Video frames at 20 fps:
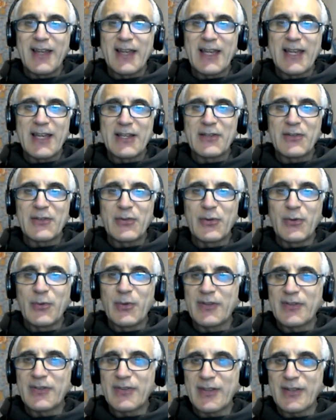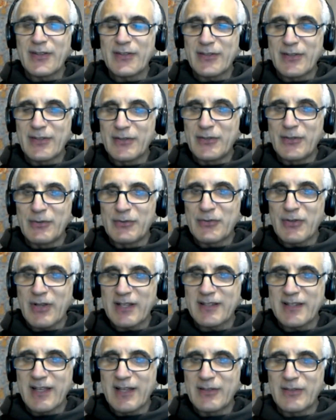And who is this? Did you
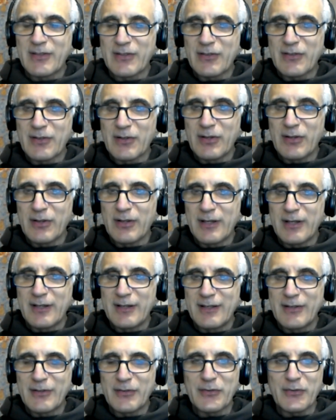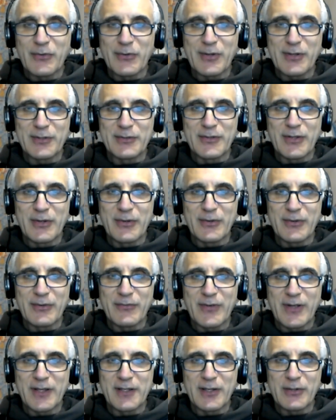track down this little historical note
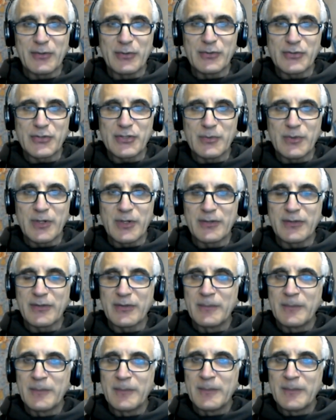and find out who she was?